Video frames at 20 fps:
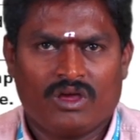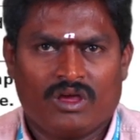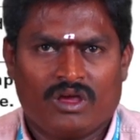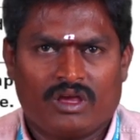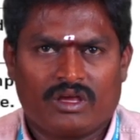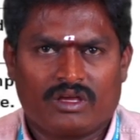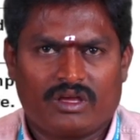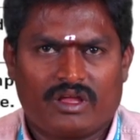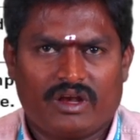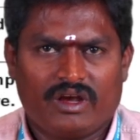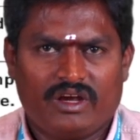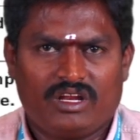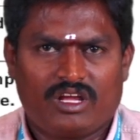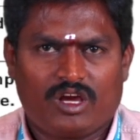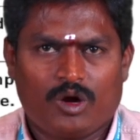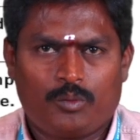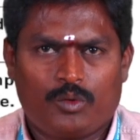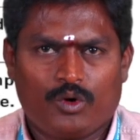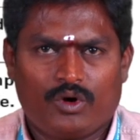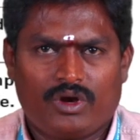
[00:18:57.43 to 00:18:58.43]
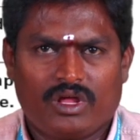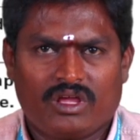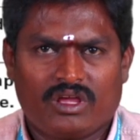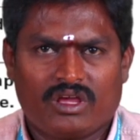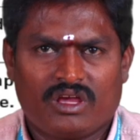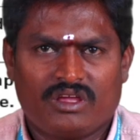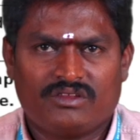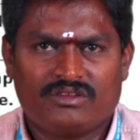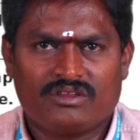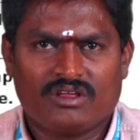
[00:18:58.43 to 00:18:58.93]
Grid computing
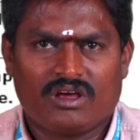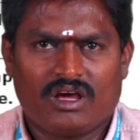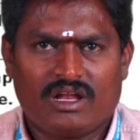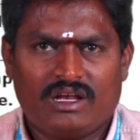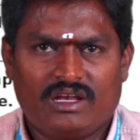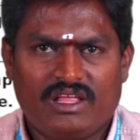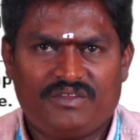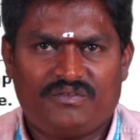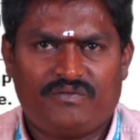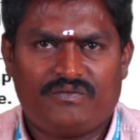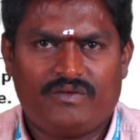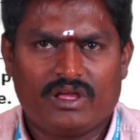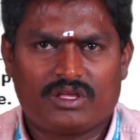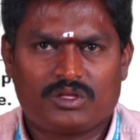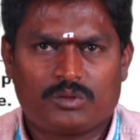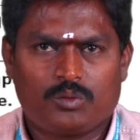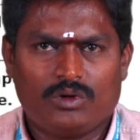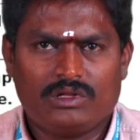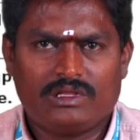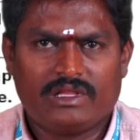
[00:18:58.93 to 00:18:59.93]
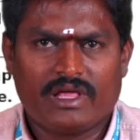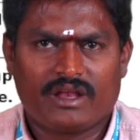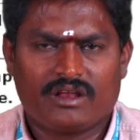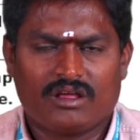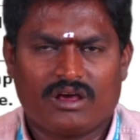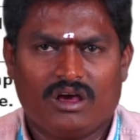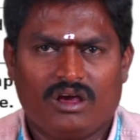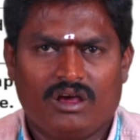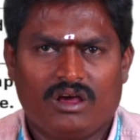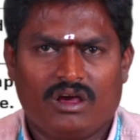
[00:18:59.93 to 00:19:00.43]
is less flexible than
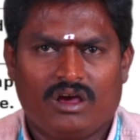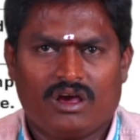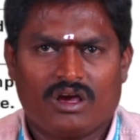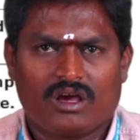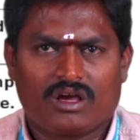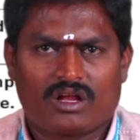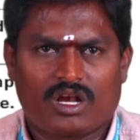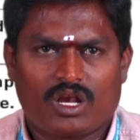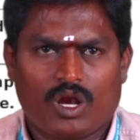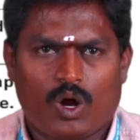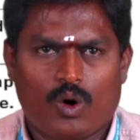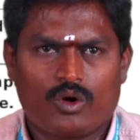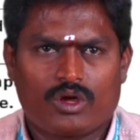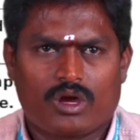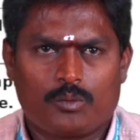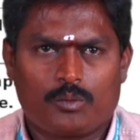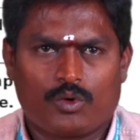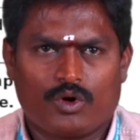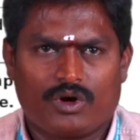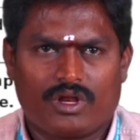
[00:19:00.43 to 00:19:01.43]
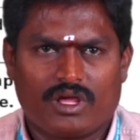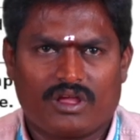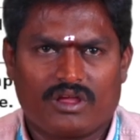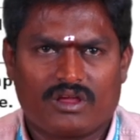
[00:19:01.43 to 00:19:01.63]
cloud computing.